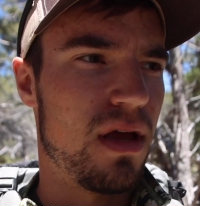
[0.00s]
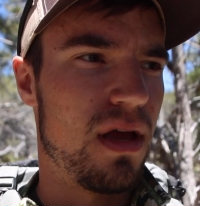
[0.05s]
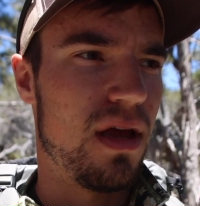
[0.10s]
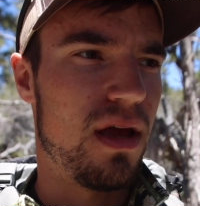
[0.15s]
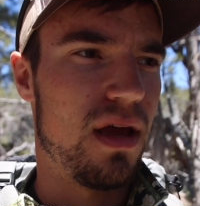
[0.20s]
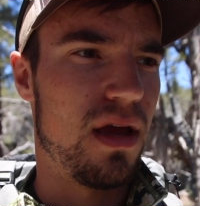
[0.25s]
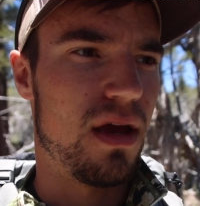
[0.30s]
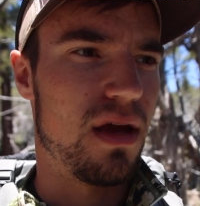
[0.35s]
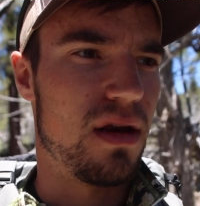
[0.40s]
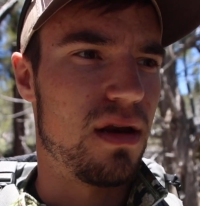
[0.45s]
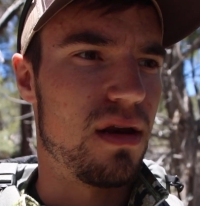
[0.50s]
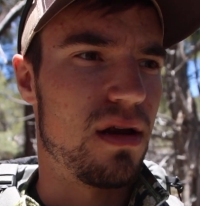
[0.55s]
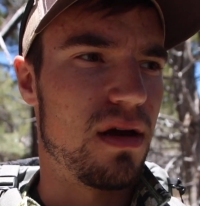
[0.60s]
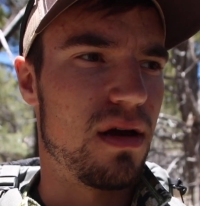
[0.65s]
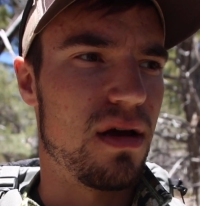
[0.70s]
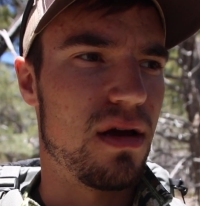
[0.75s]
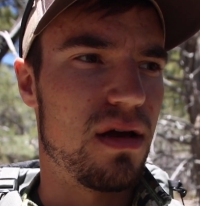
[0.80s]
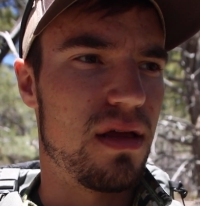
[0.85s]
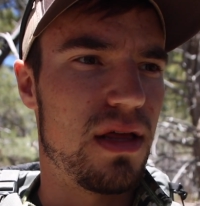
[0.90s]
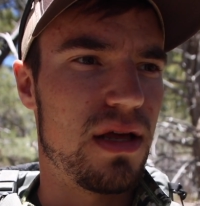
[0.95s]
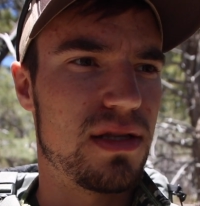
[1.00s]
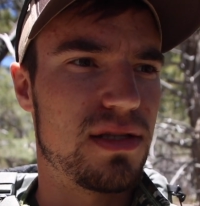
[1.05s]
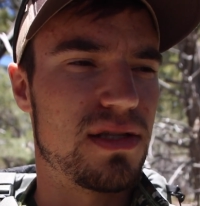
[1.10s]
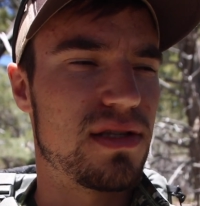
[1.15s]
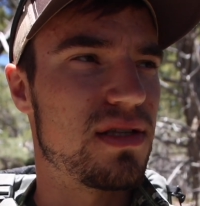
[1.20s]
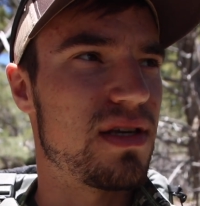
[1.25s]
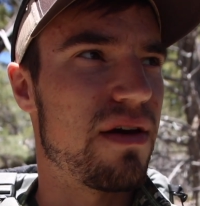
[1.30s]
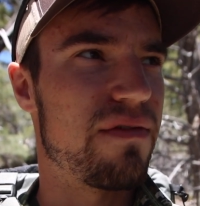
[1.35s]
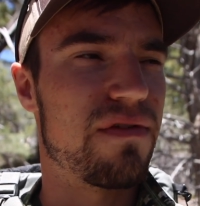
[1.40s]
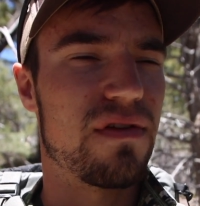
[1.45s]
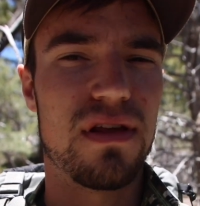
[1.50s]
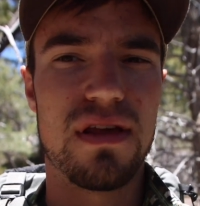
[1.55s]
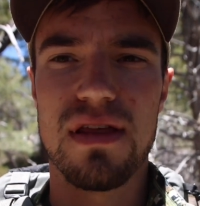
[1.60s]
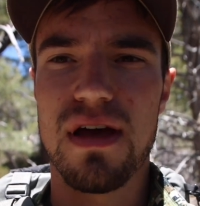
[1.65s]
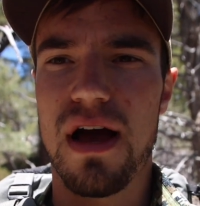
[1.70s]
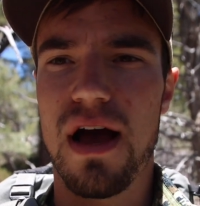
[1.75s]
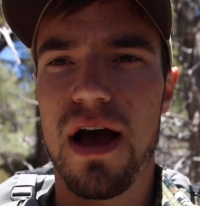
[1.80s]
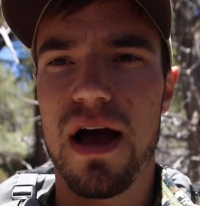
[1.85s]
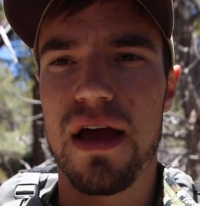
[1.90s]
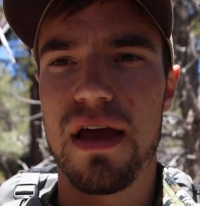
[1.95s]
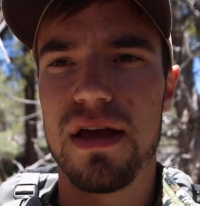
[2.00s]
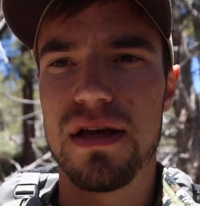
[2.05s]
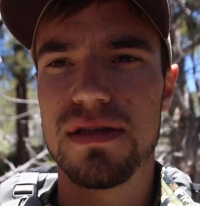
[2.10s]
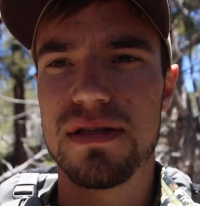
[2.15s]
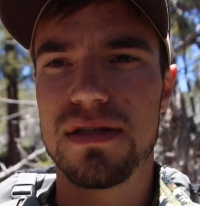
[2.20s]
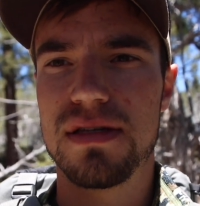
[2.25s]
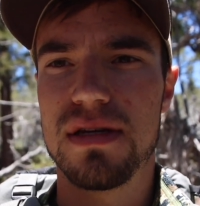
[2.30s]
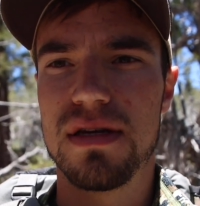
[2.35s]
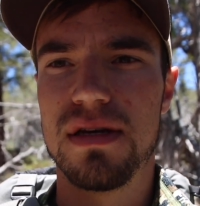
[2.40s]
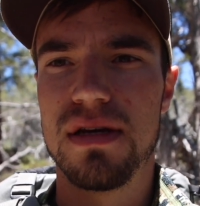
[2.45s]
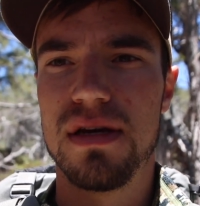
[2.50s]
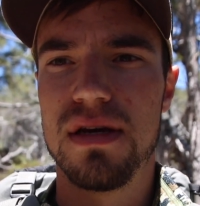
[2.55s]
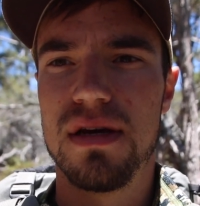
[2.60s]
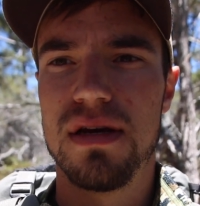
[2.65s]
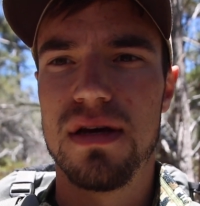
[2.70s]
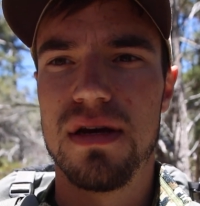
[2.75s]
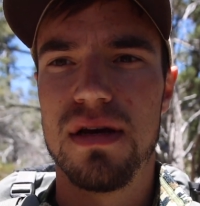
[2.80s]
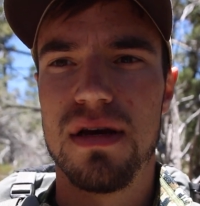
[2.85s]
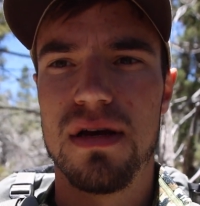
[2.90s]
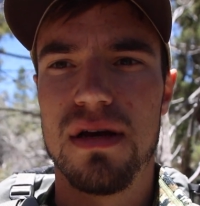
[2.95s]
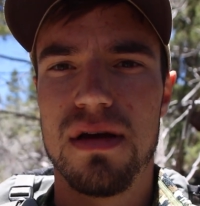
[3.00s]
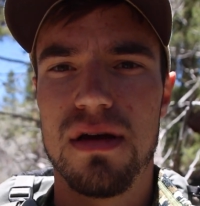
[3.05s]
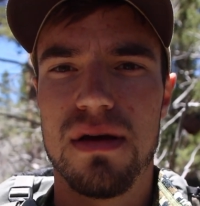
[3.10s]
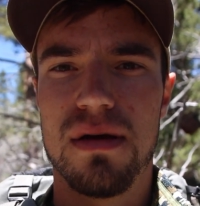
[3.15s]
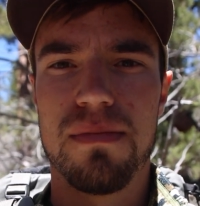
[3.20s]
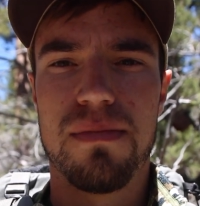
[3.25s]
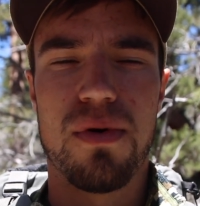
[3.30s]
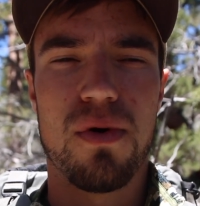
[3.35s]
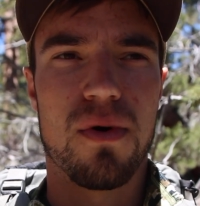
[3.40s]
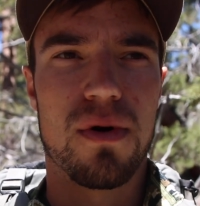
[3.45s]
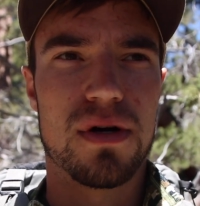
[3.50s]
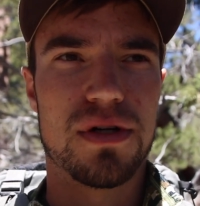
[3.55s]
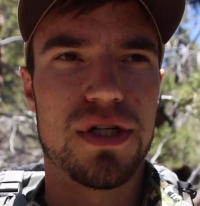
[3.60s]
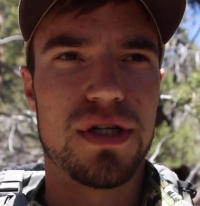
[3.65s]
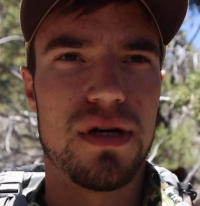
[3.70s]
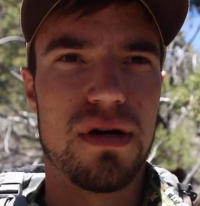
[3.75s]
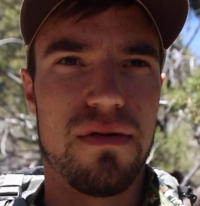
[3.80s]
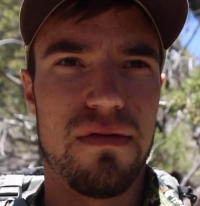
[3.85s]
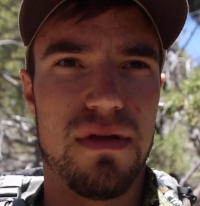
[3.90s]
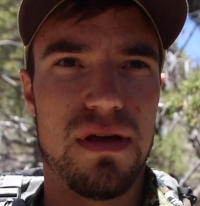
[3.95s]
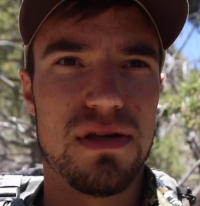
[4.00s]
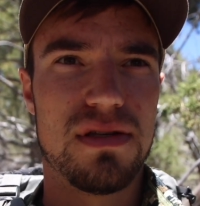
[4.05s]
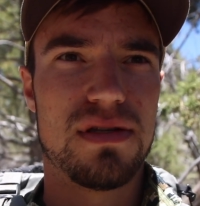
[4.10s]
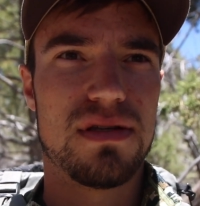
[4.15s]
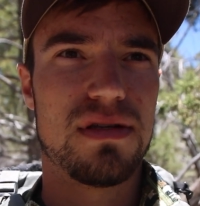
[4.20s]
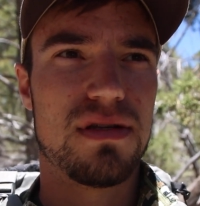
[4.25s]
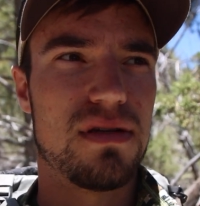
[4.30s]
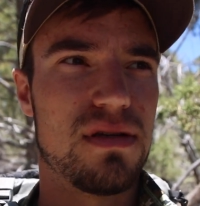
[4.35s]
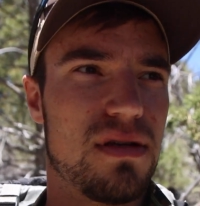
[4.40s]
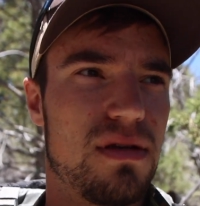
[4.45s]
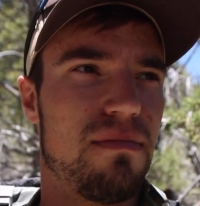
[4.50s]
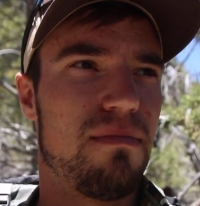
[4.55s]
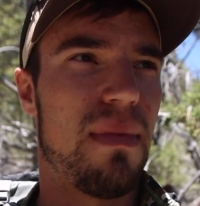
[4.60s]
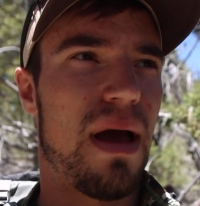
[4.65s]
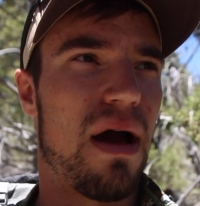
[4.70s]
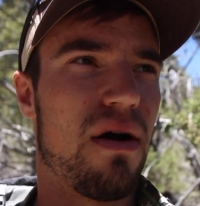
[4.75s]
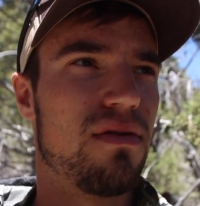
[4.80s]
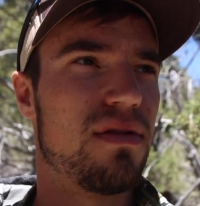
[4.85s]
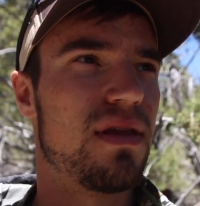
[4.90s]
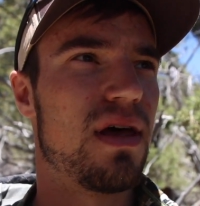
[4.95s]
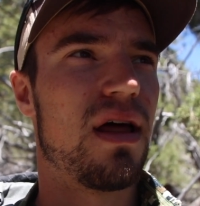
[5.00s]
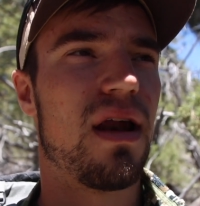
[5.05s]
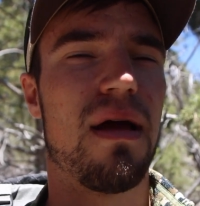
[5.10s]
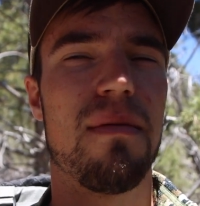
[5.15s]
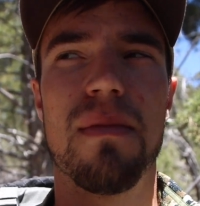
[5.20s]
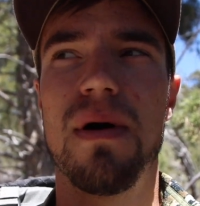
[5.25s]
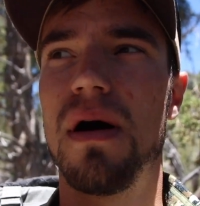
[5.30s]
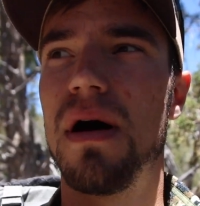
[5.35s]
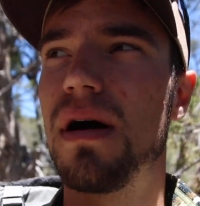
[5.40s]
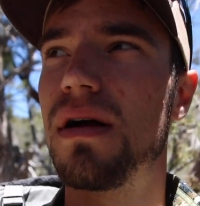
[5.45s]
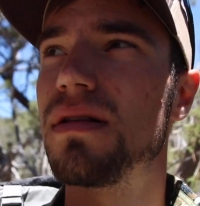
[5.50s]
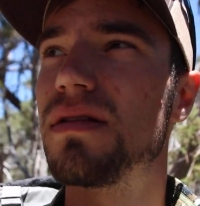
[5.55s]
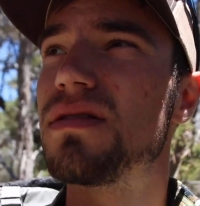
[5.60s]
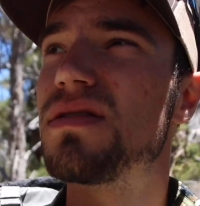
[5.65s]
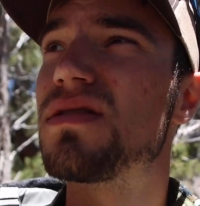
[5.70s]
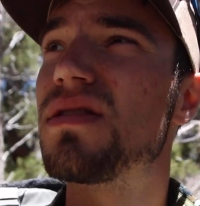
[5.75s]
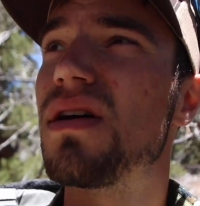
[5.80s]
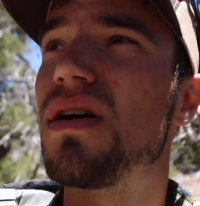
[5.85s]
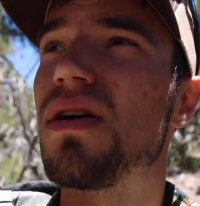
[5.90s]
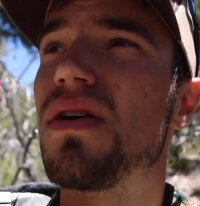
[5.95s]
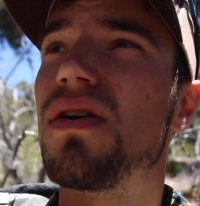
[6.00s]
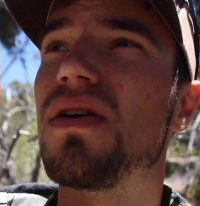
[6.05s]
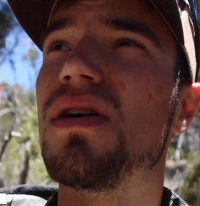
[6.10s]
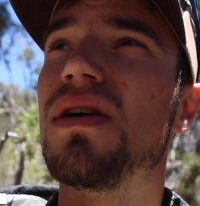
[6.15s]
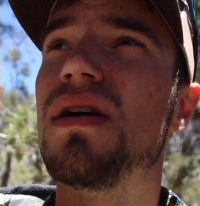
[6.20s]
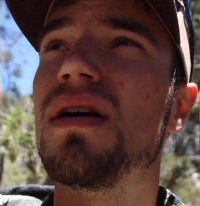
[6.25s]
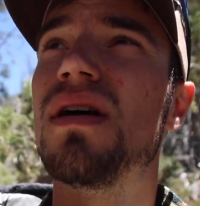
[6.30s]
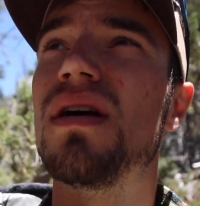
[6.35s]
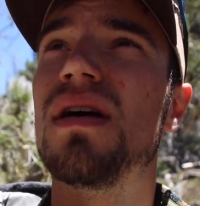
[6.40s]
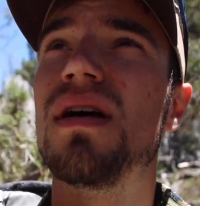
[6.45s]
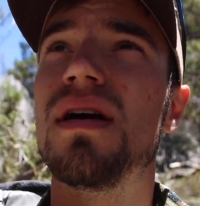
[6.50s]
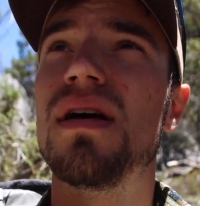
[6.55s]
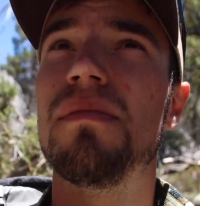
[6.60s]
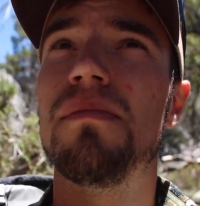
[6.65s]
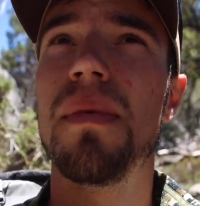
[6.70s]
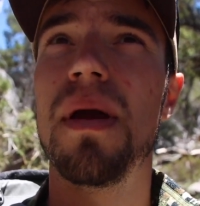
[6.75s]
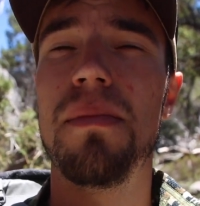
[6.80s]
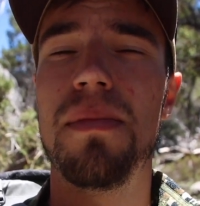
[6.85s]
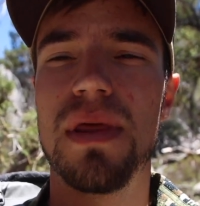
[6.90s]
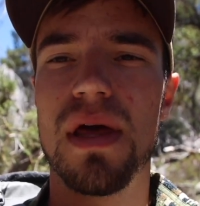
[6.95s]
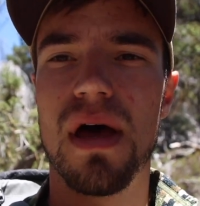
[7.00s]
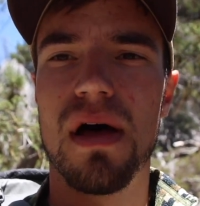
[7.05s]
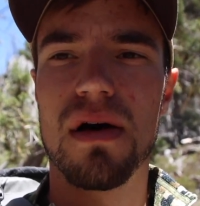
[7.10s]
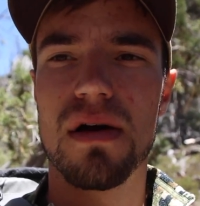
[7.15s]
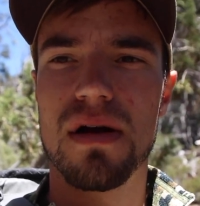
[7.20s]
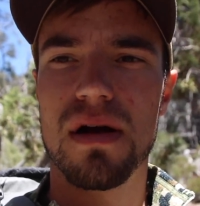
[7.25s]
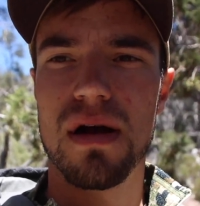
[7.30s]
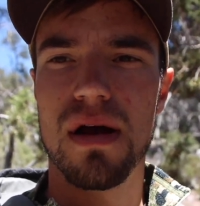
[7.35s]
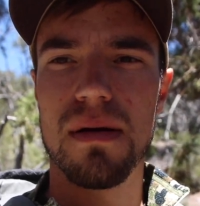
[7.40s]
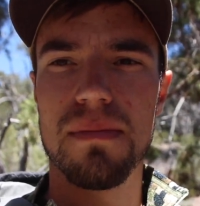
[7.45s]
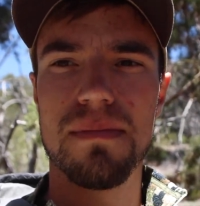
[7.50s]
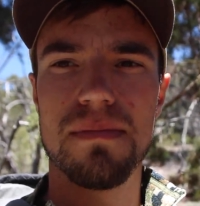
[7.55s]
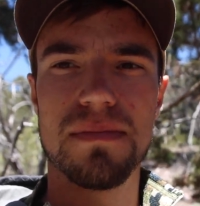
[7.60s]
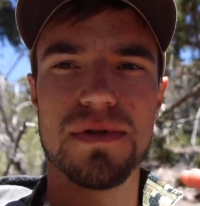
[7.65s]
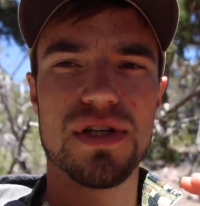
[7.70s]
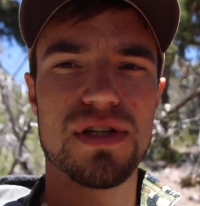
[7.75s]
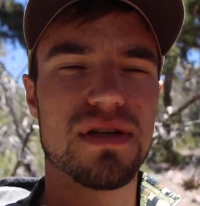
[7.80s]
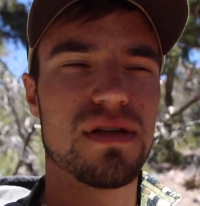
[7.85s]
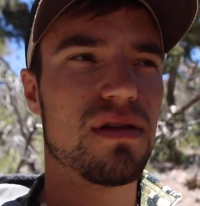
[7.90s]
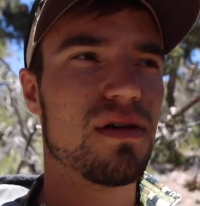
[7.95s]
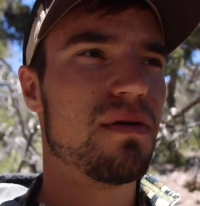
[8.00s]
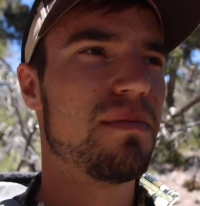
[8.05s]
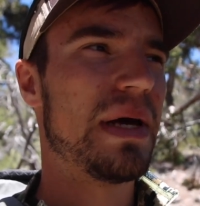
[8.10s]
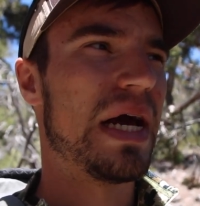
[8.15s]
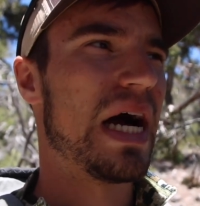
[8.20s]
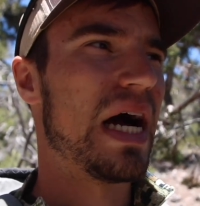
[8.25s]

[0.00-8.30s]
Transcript: and that's definitely the highest portion of this mountain that I'm on, so maybe the elk are up just a little bit